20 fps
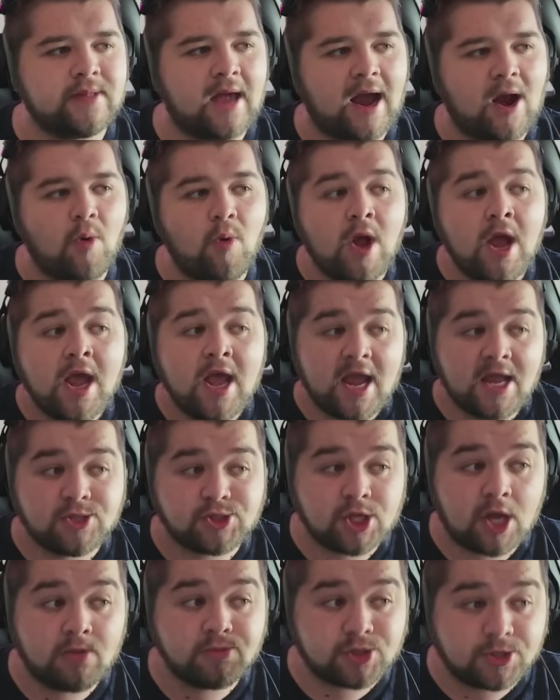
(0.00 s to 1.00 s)
Now, in
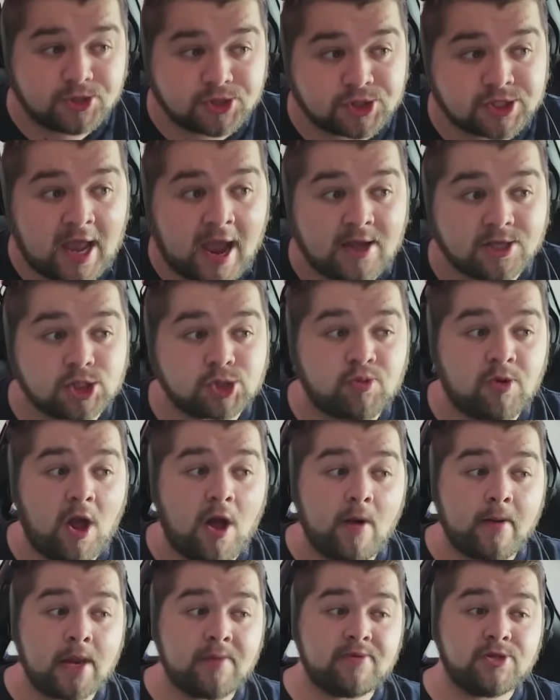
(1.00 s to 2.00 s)
terms of stats, we
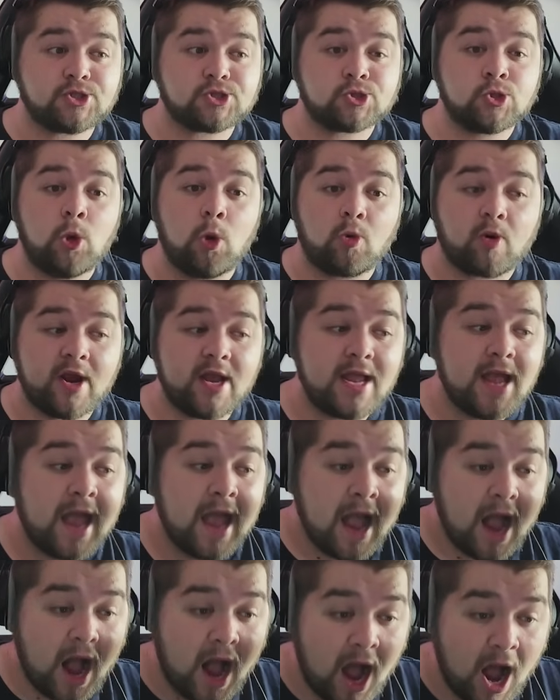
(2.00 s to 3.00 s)
are going to be scoring
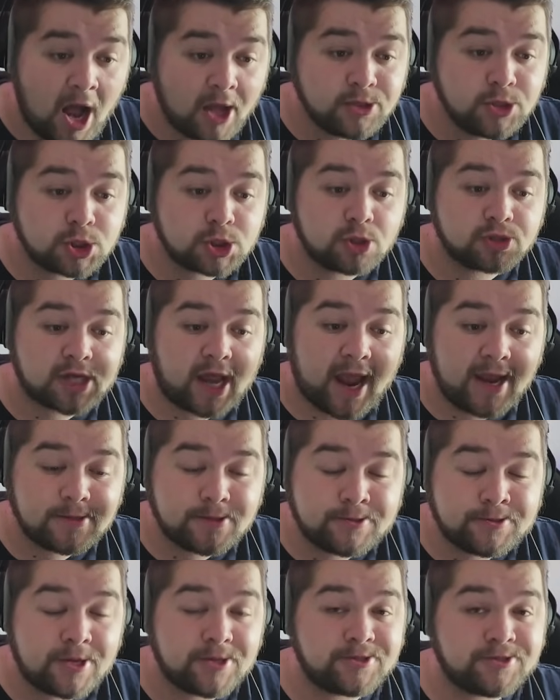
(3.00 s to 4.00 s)

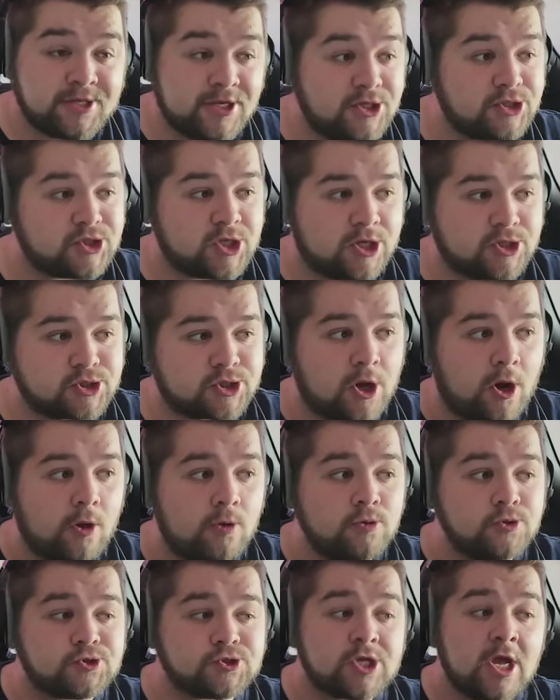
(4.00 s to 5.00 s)
156
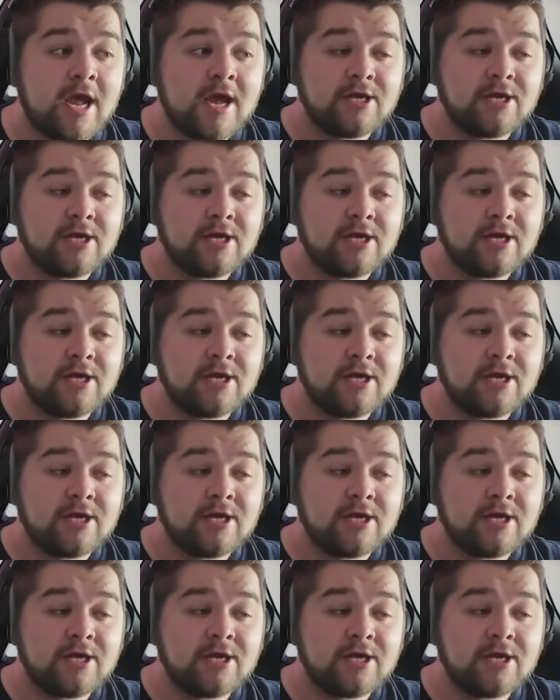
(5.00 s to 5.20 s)
goals,